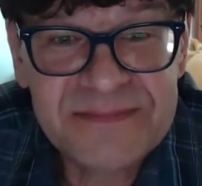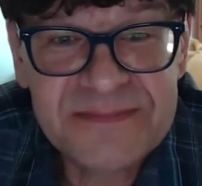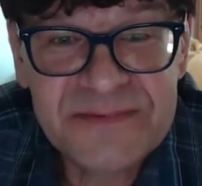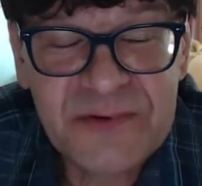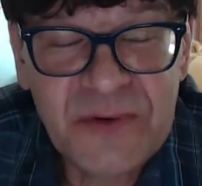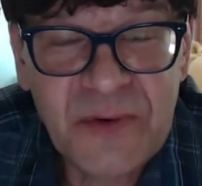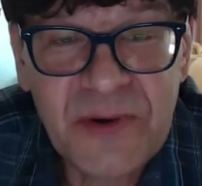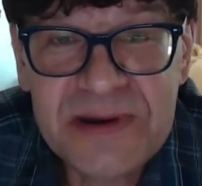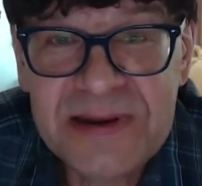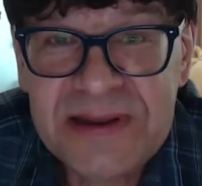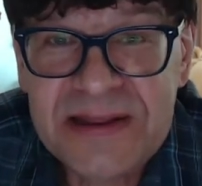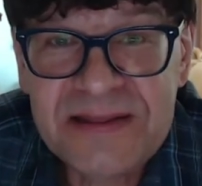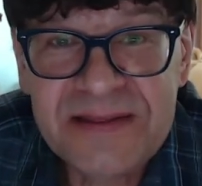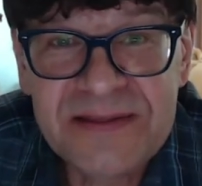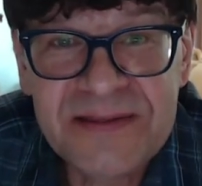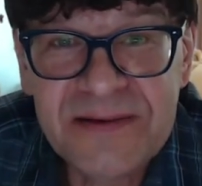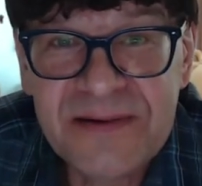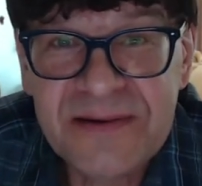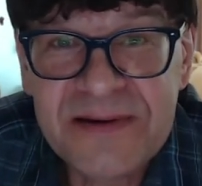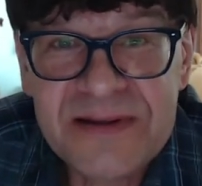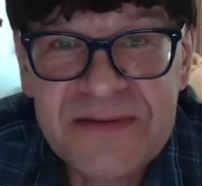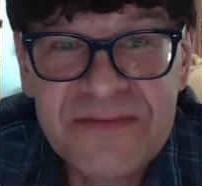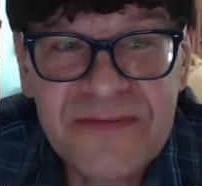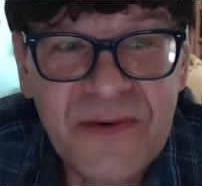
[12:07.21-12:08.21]
twenty,
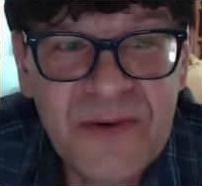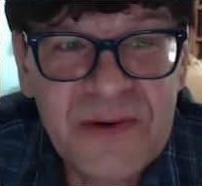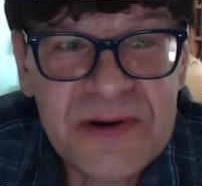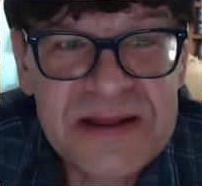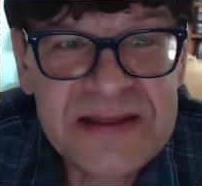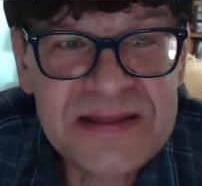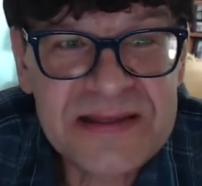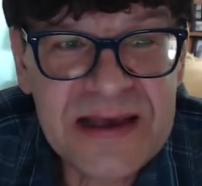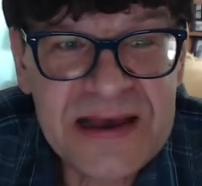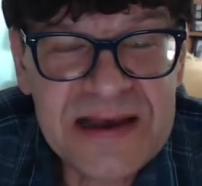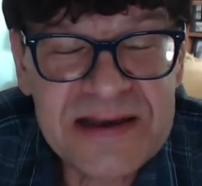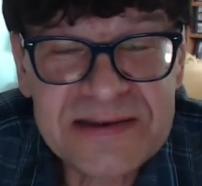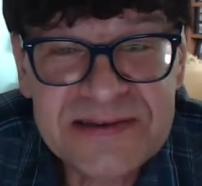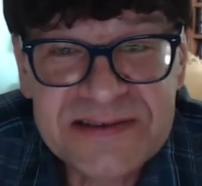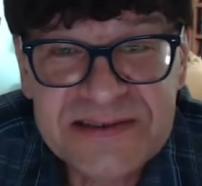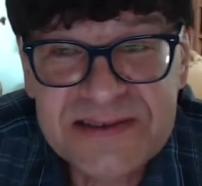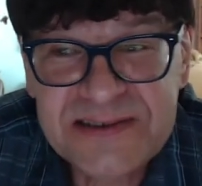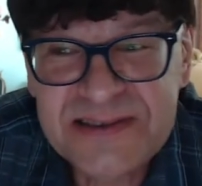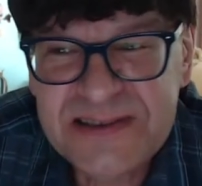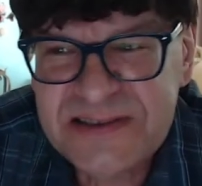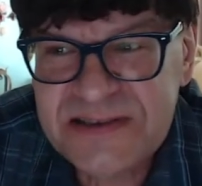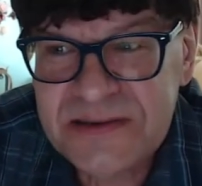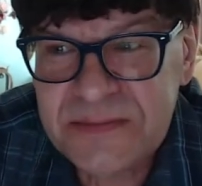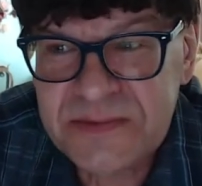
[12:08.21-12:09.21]
thirty, forty
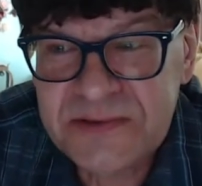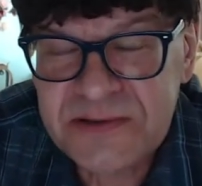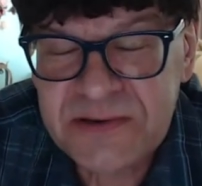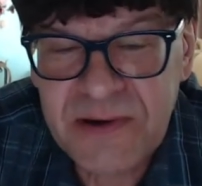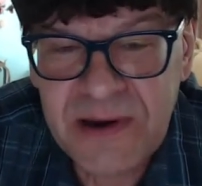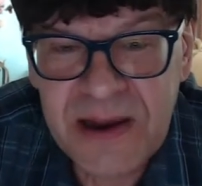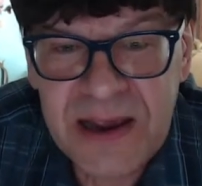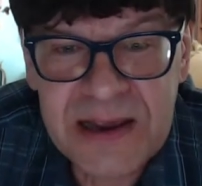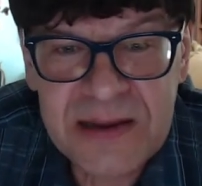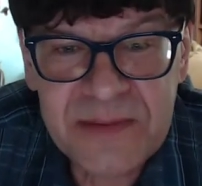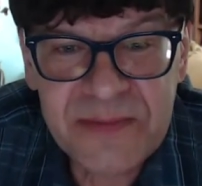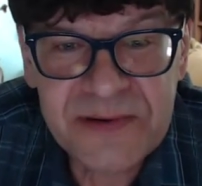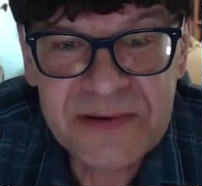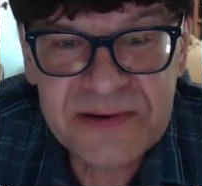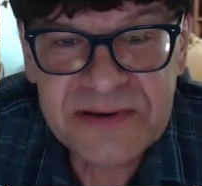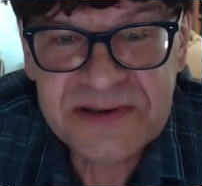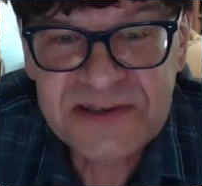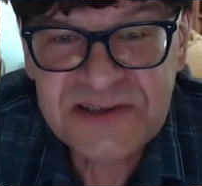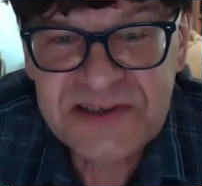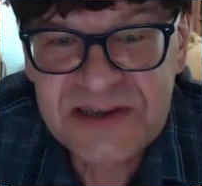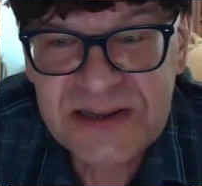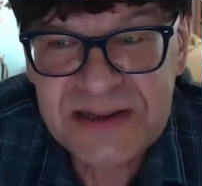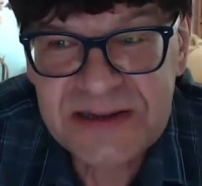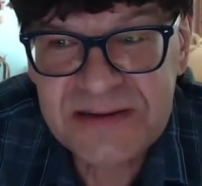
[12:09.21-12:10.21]
thousand
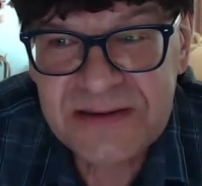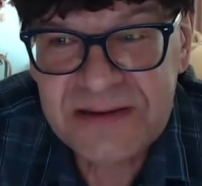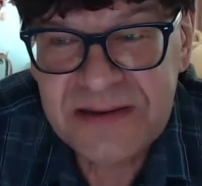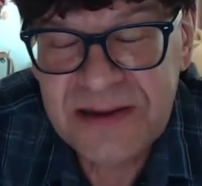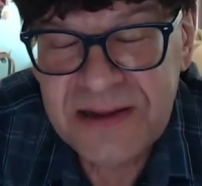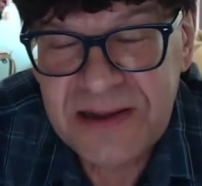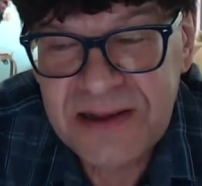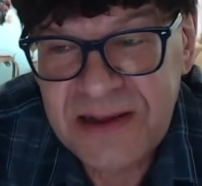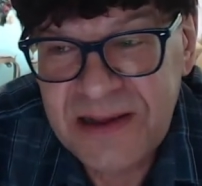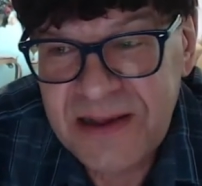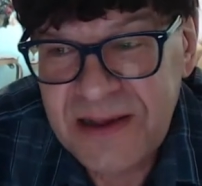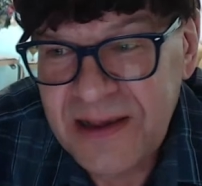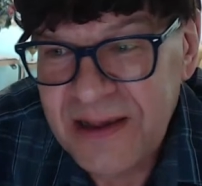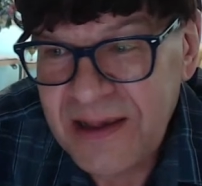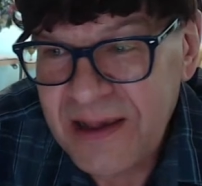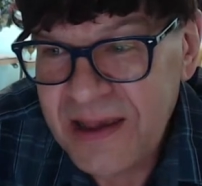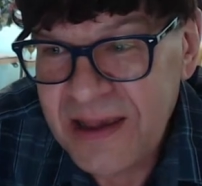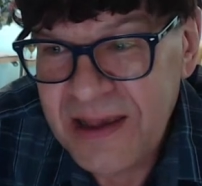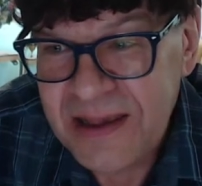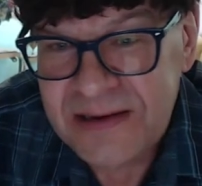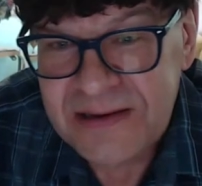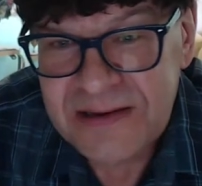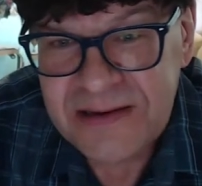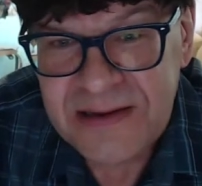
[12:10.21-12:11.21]
subscribers and,
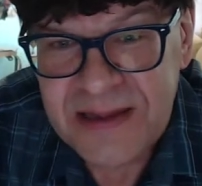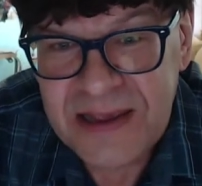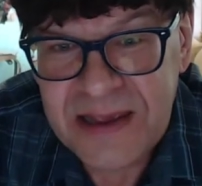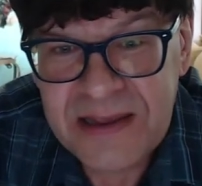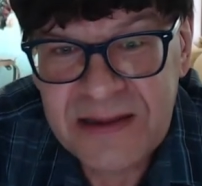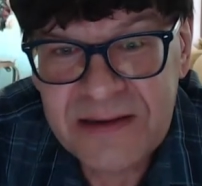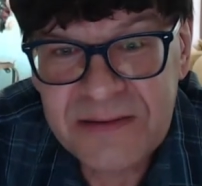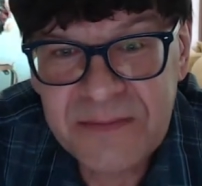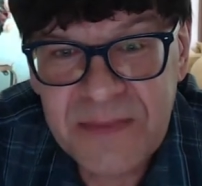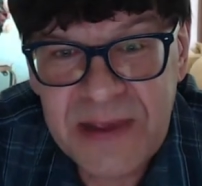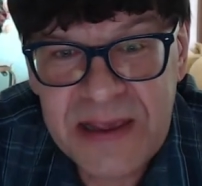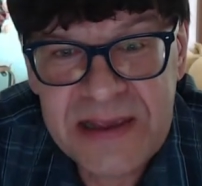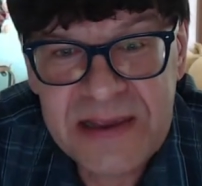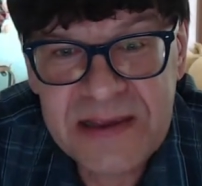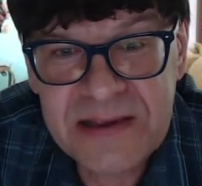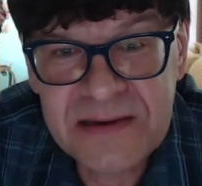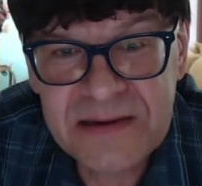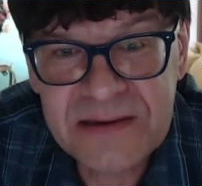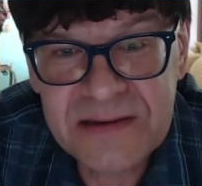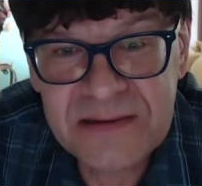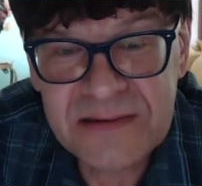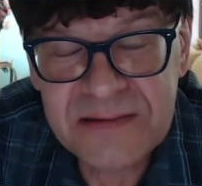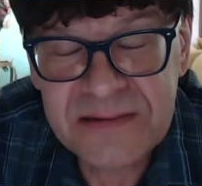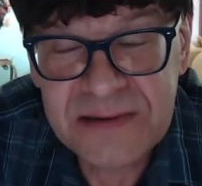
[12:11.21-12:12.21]
and can make
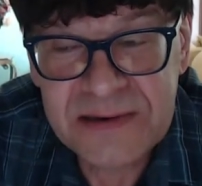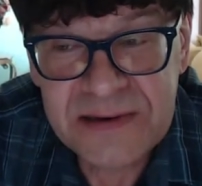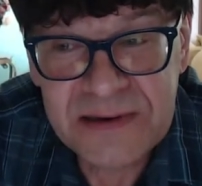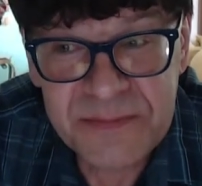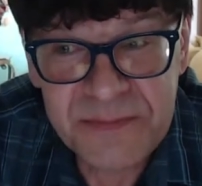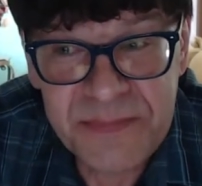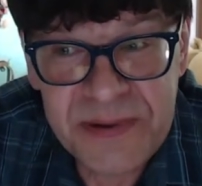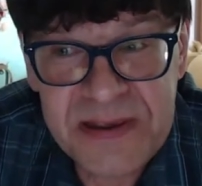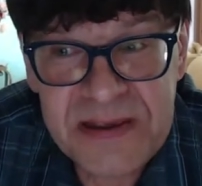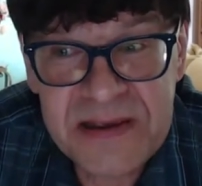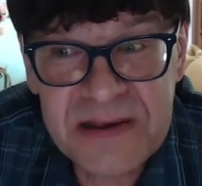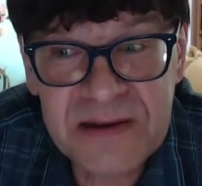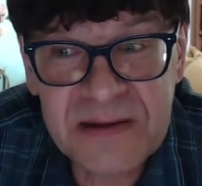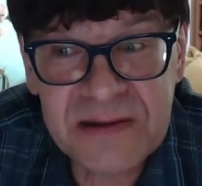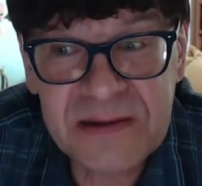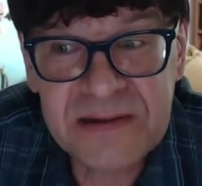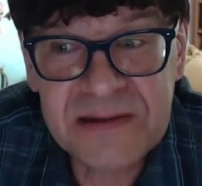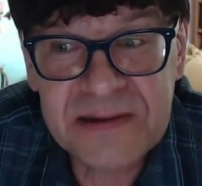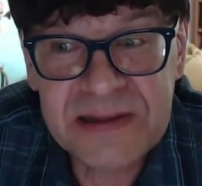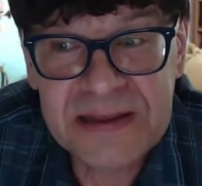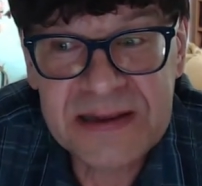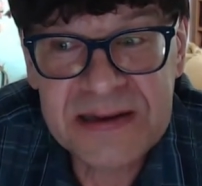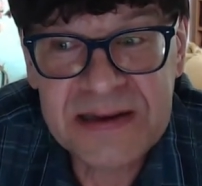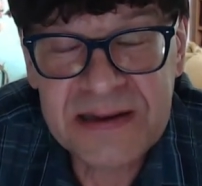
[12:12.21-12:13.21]
an, a, an
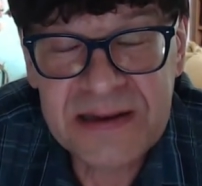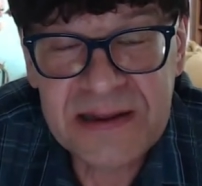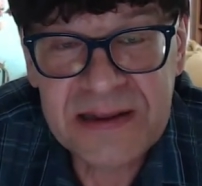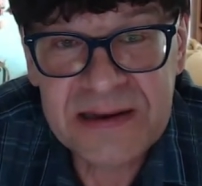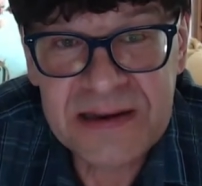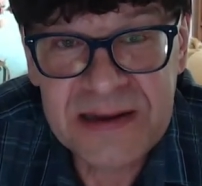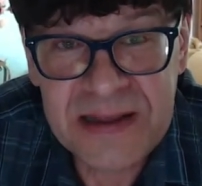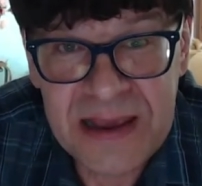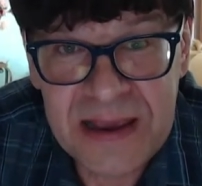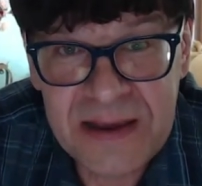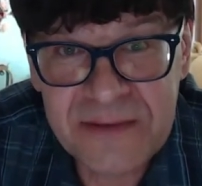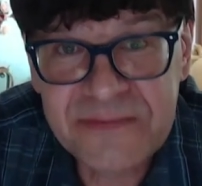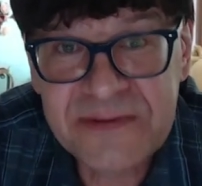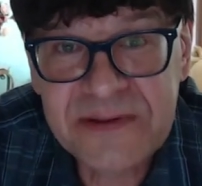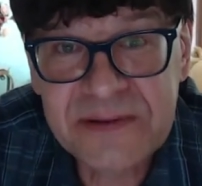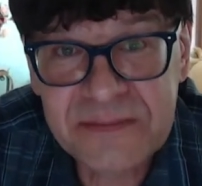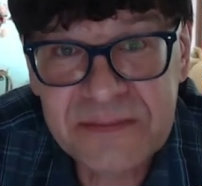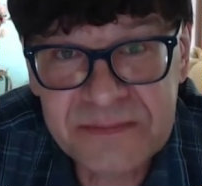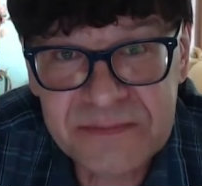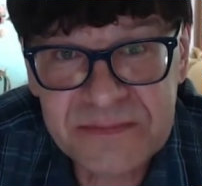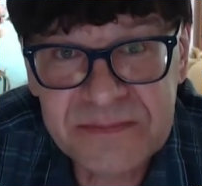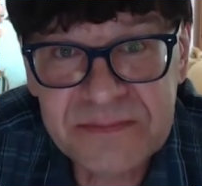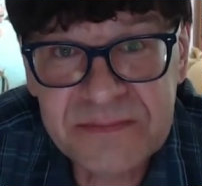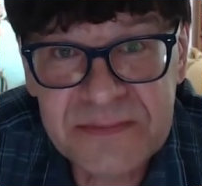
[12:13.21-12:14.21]
appeal and, and have
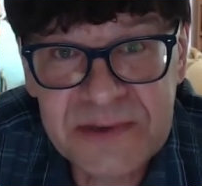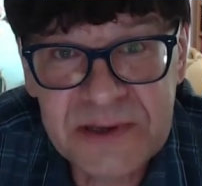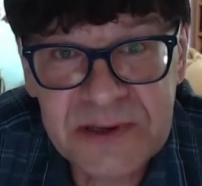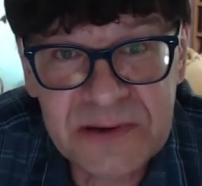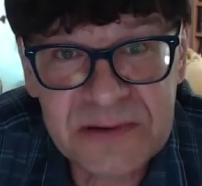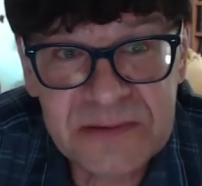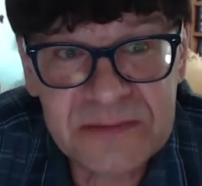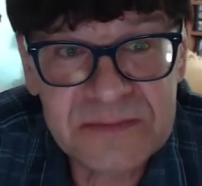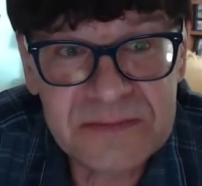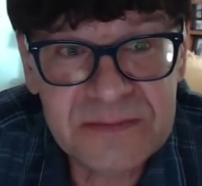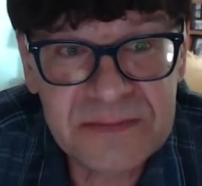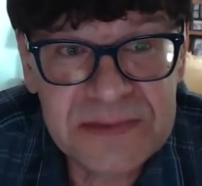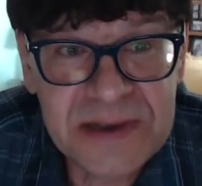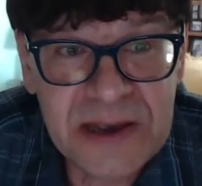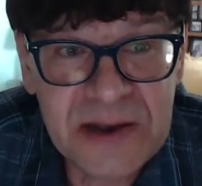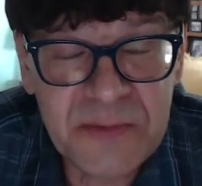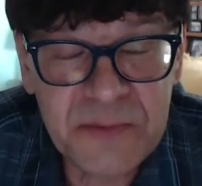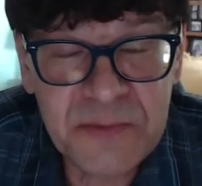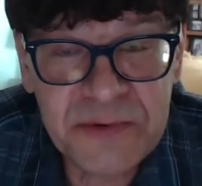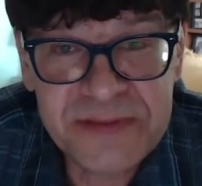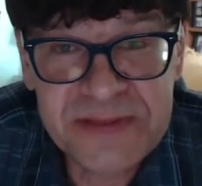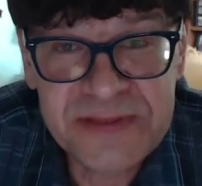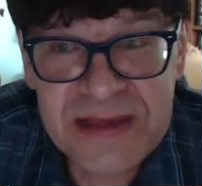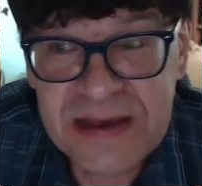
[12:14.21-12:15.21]
them, you know,
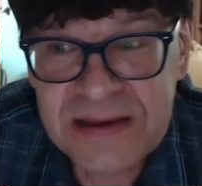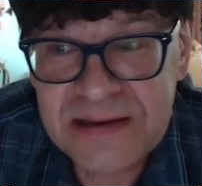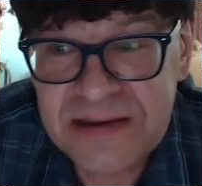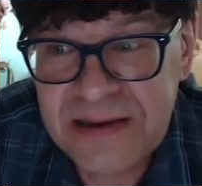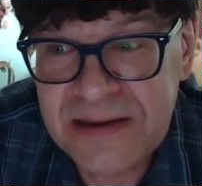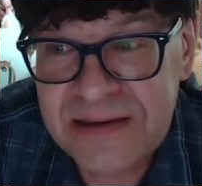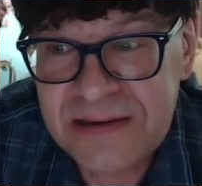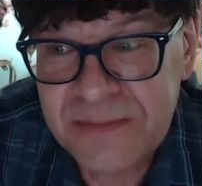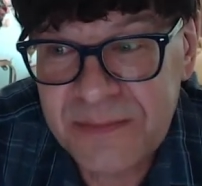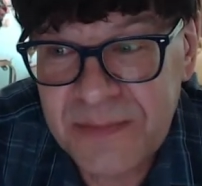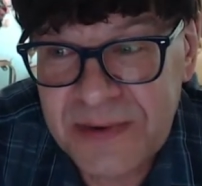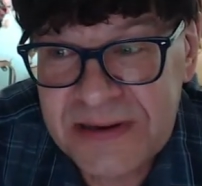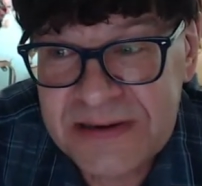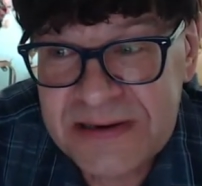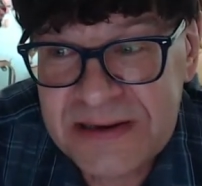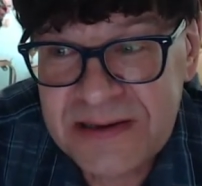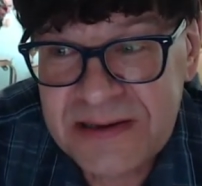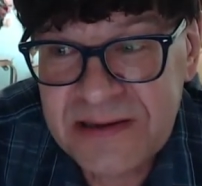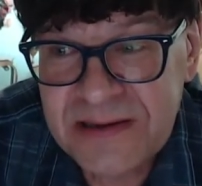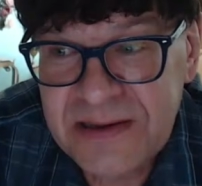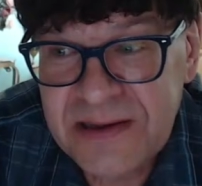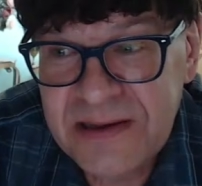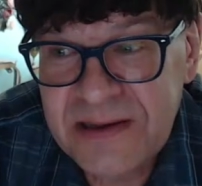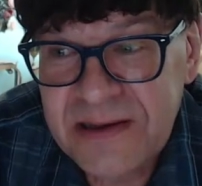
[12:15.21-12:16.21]
help with that kind of
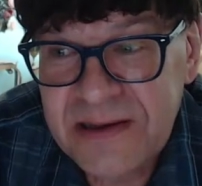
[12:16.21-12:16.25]
money.